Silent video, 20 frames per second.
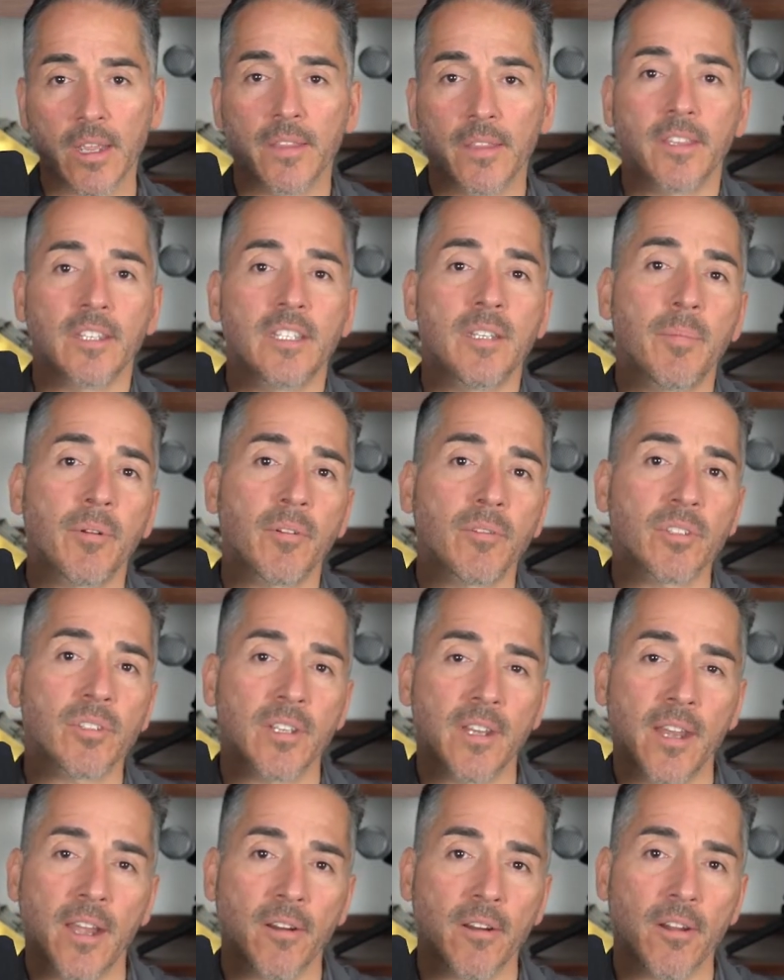The typical
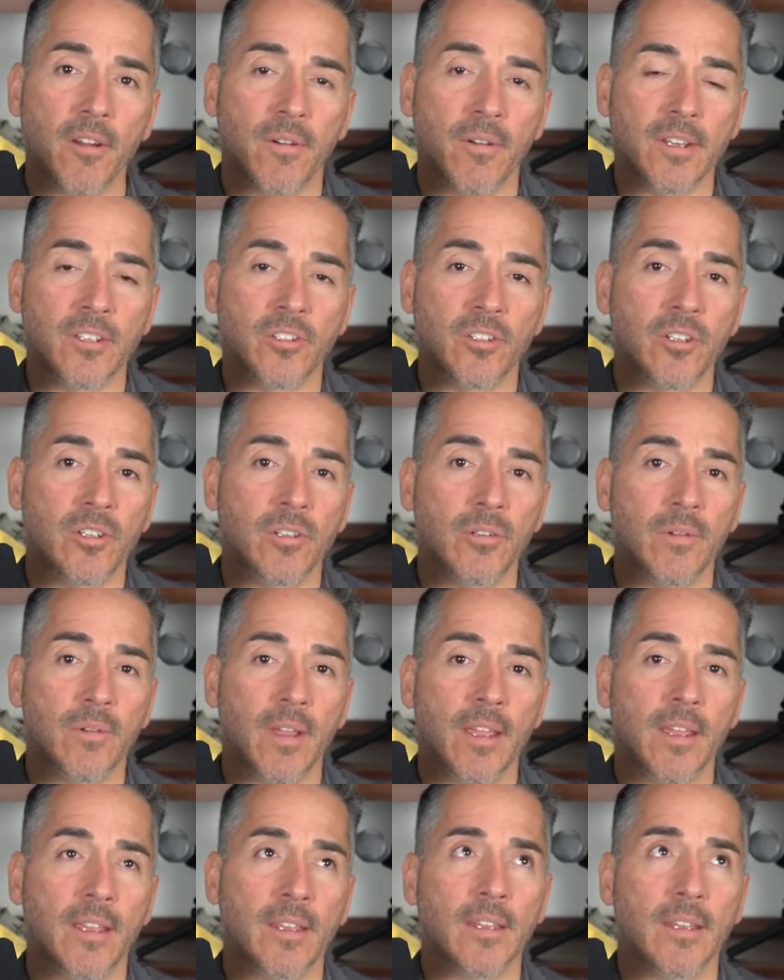scenario is you do
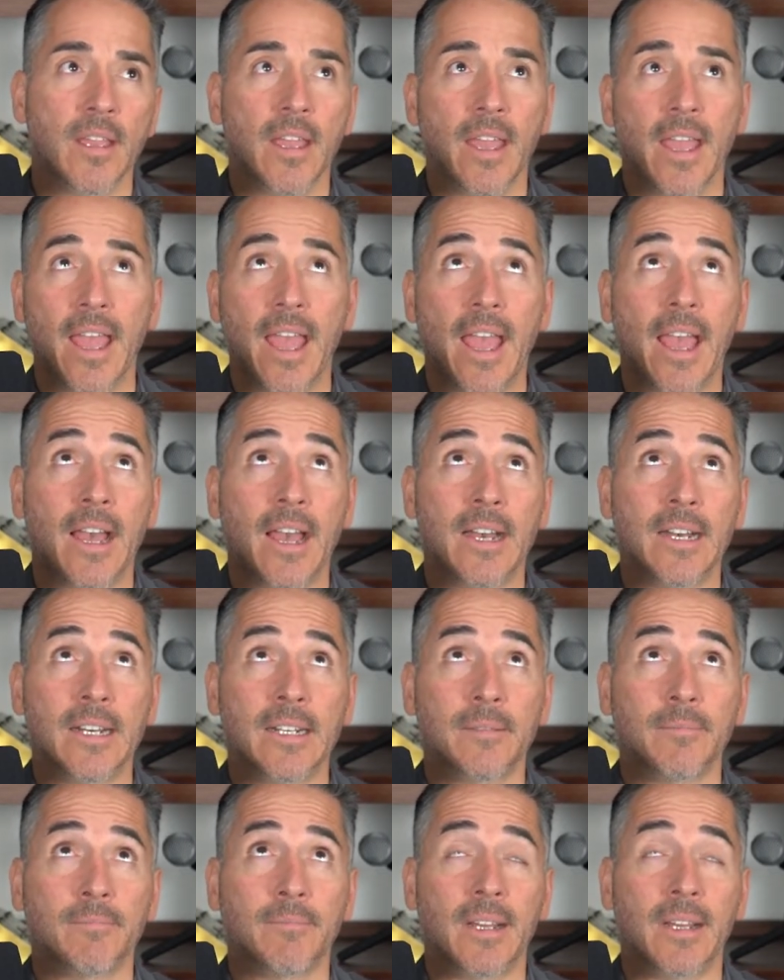
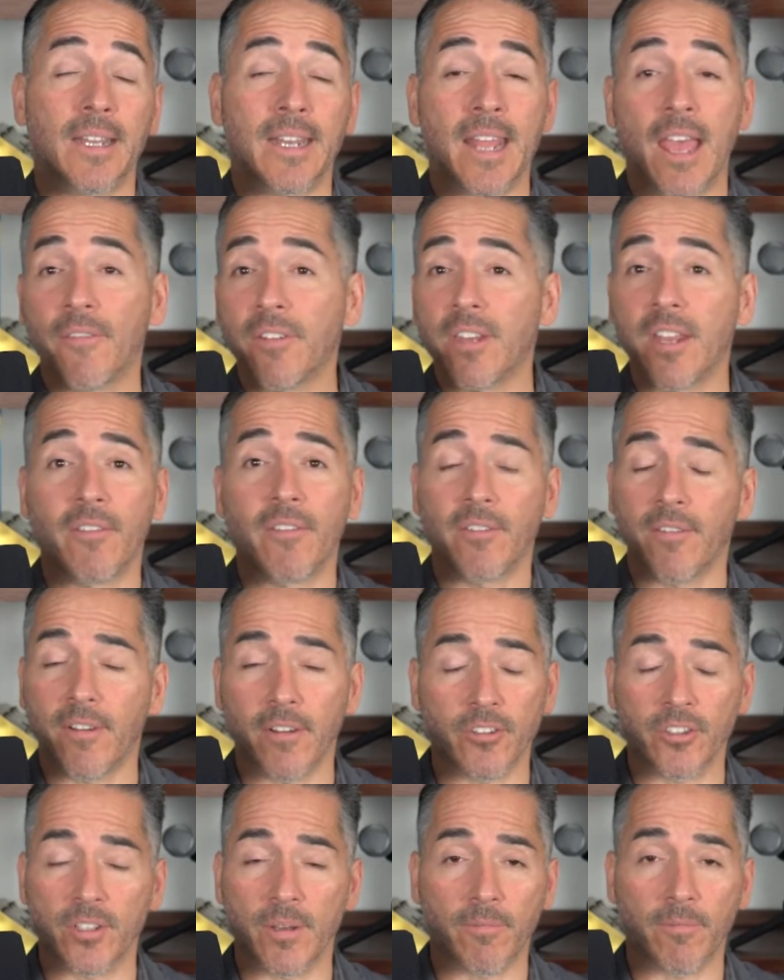an affidavit of
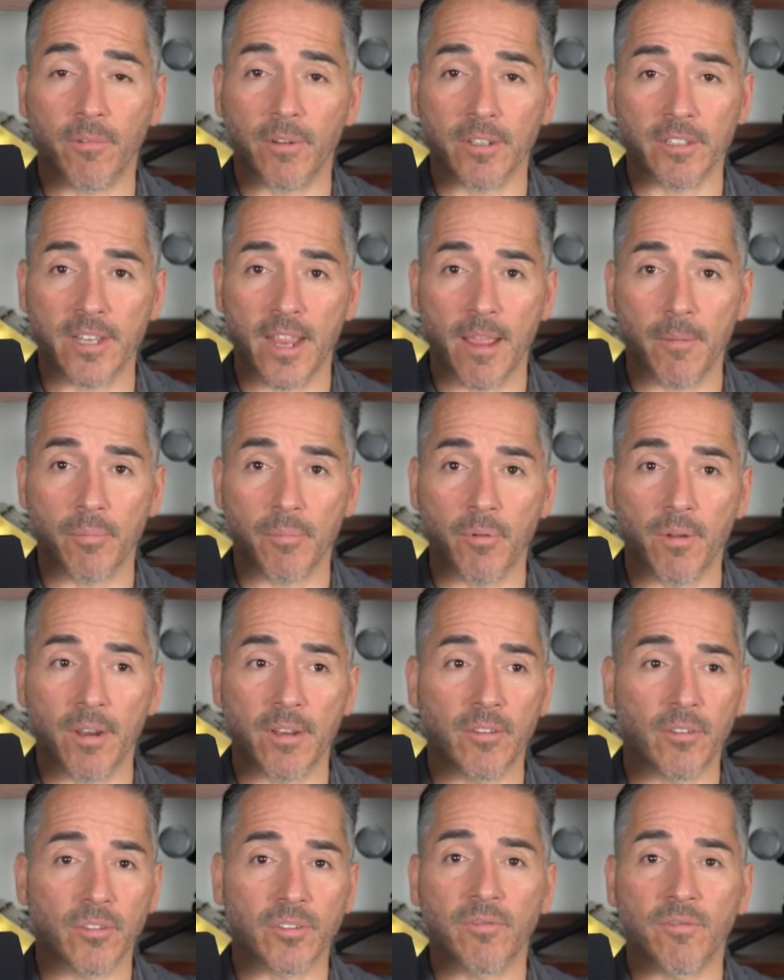heirship, for example,
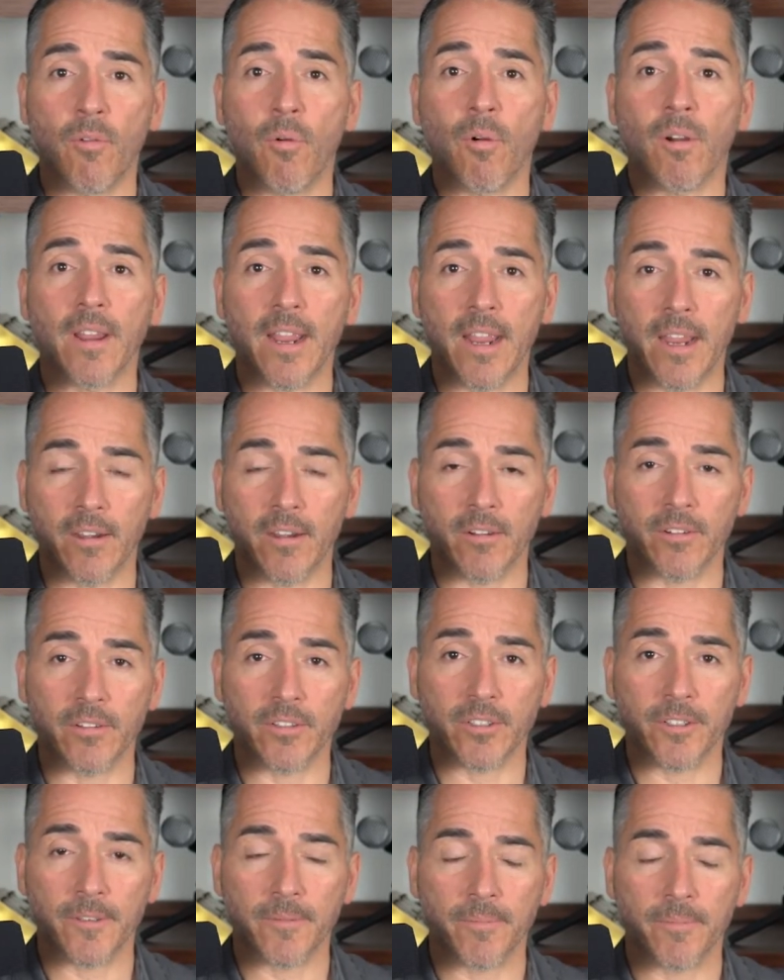and there's 4
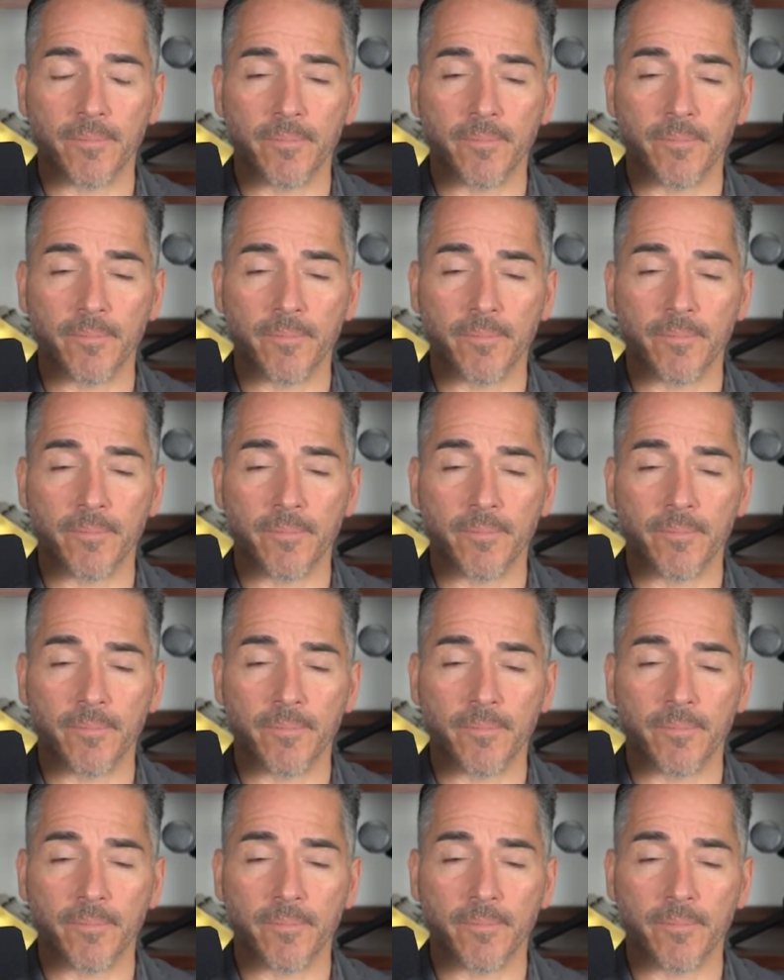heirs.